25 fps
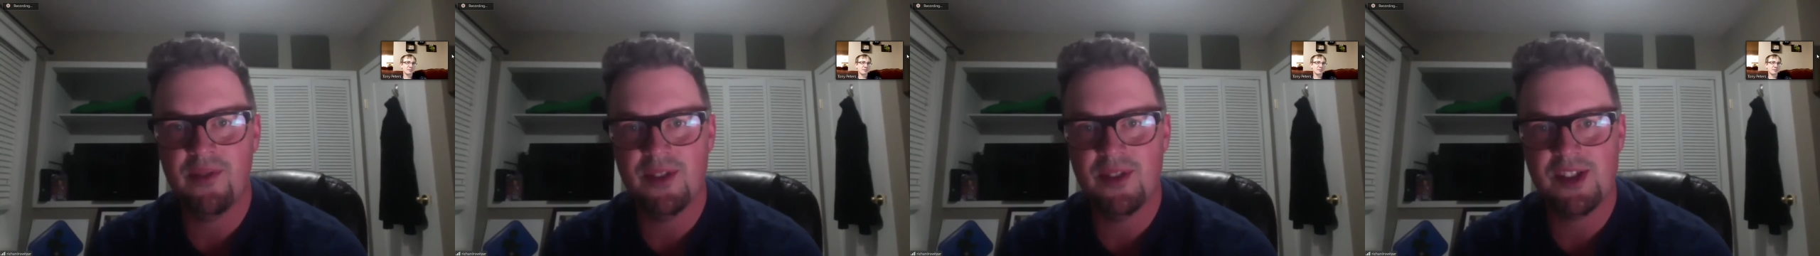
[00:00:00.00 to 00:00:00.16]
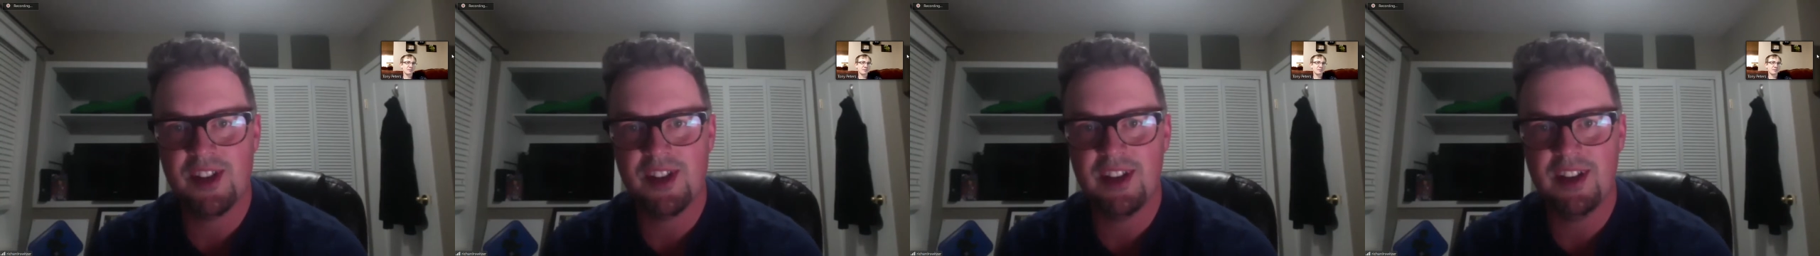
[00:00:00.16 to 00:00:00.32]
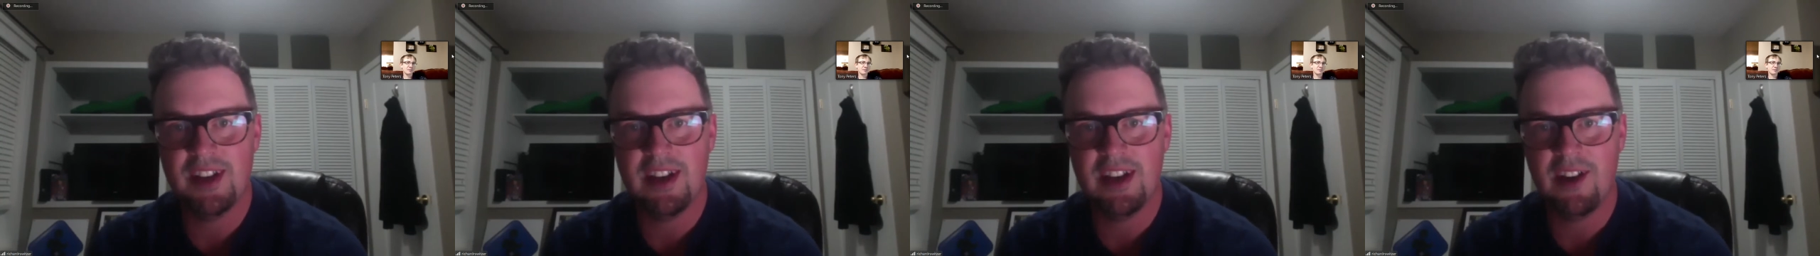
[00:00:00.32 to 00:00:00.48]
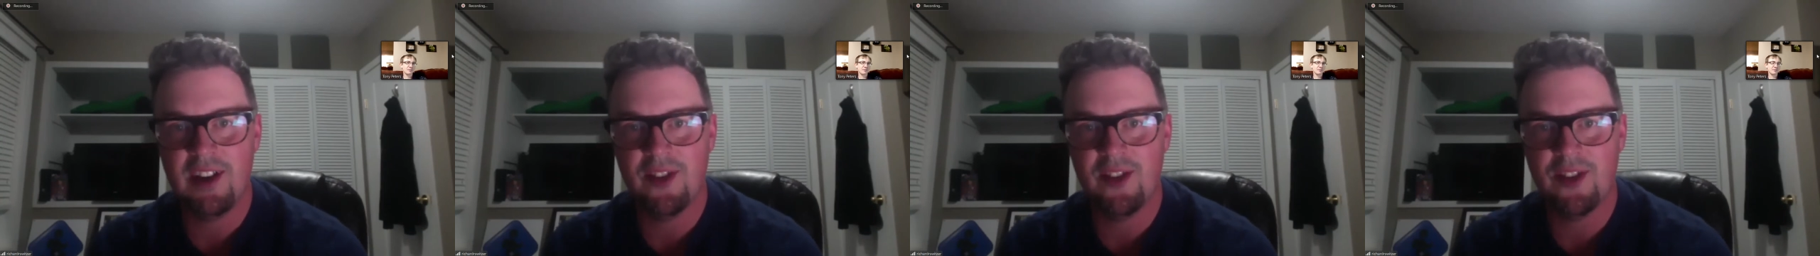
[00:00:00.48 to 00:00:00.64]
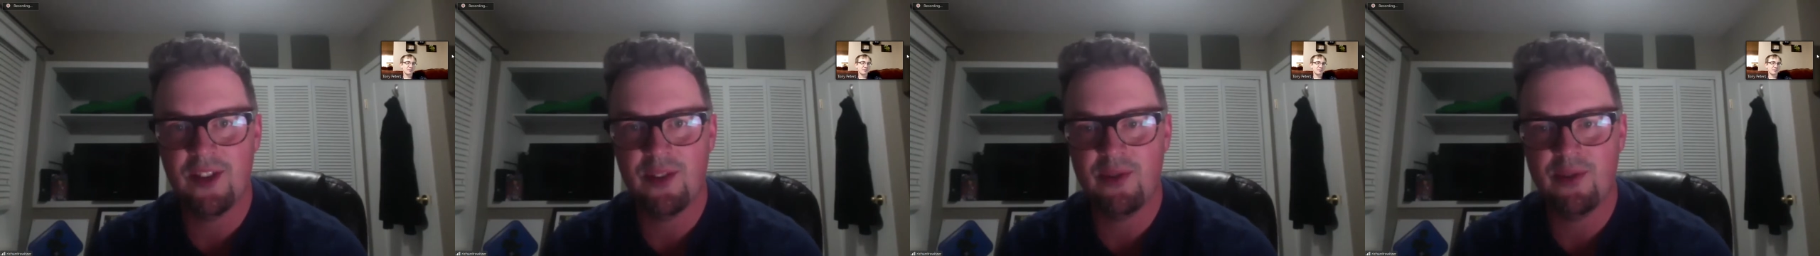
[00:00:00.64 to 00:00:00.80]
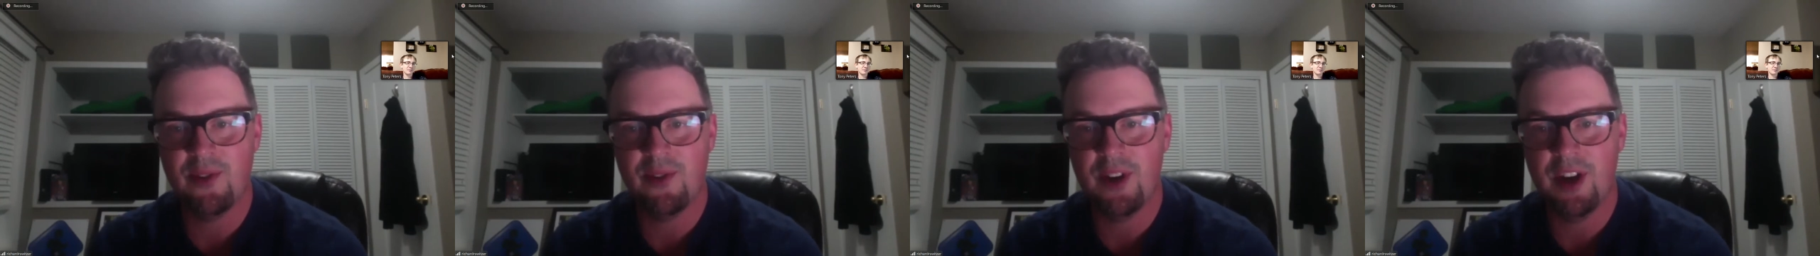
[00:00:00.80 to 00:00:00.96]
for city
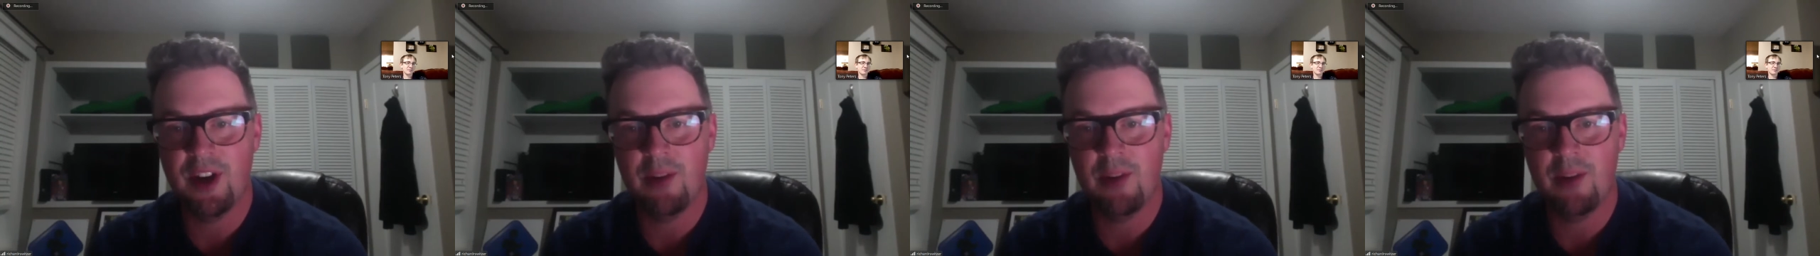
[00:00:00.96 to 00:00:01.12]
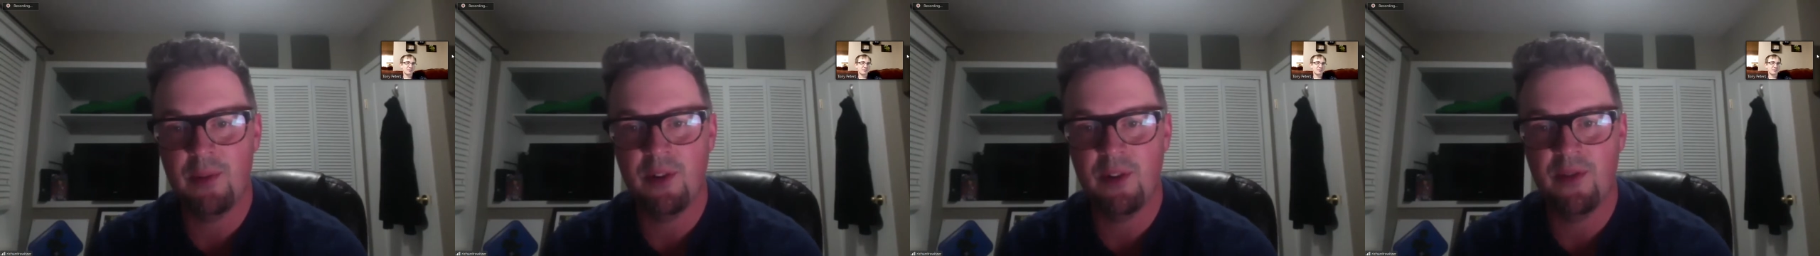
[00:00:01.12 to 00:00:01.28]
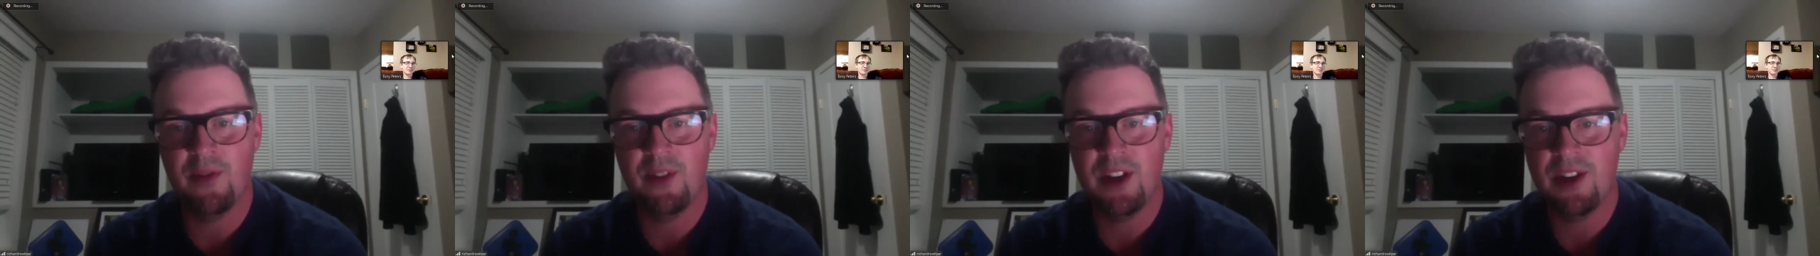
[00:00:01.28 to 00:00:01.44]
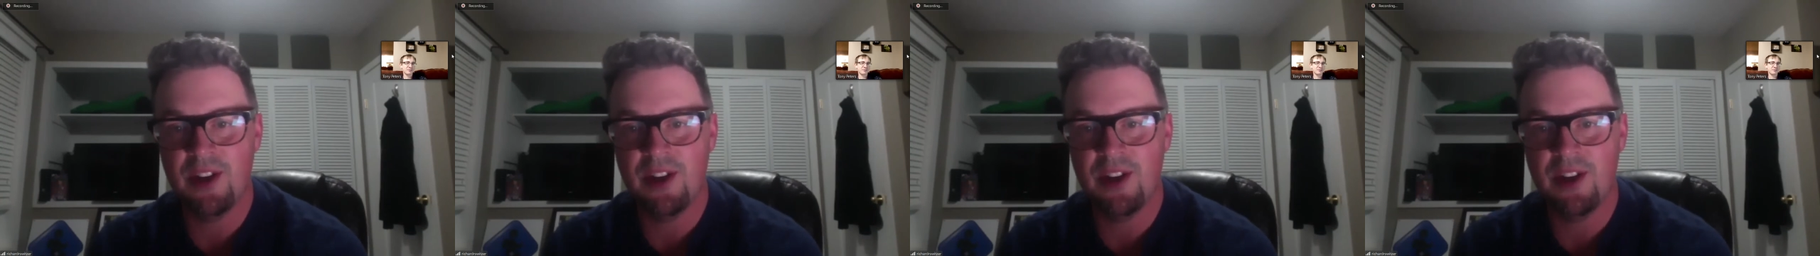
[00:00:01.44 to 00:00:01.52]
council for a number of